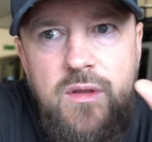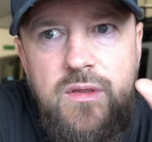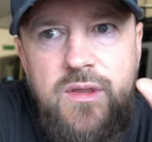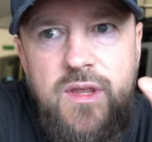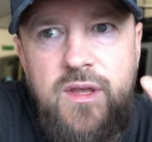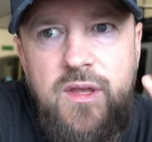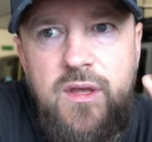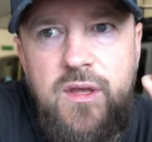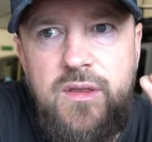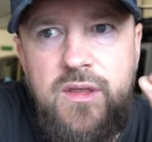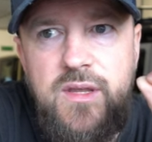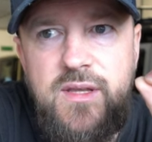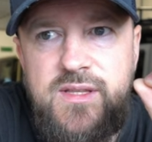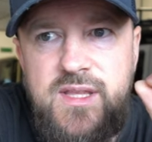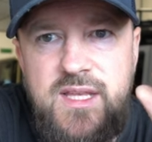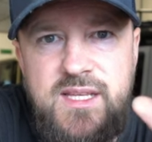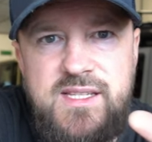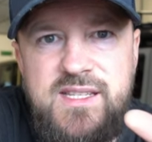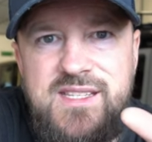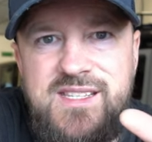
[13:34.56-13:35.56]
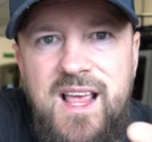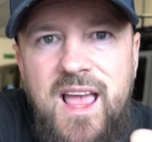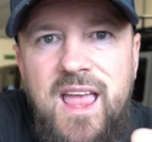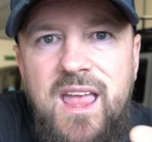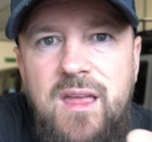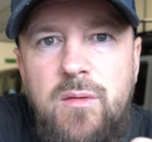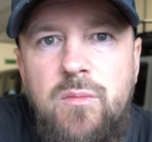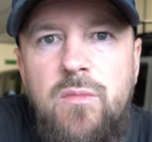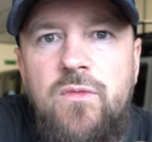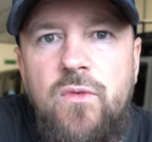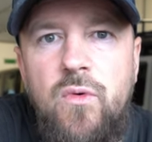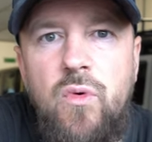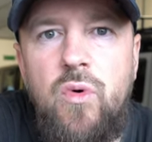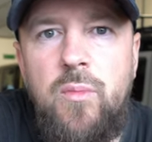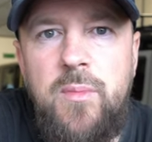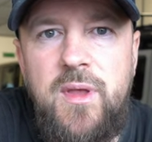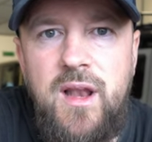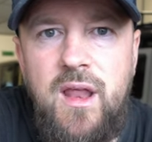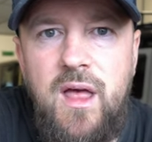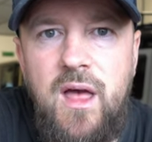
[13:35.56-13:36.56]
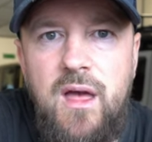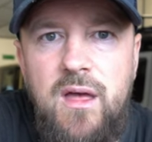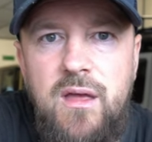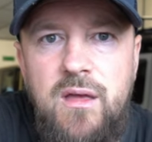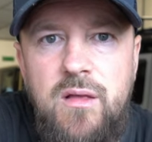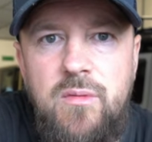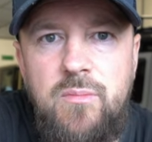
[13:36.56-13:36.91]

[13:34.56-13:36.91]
the same formula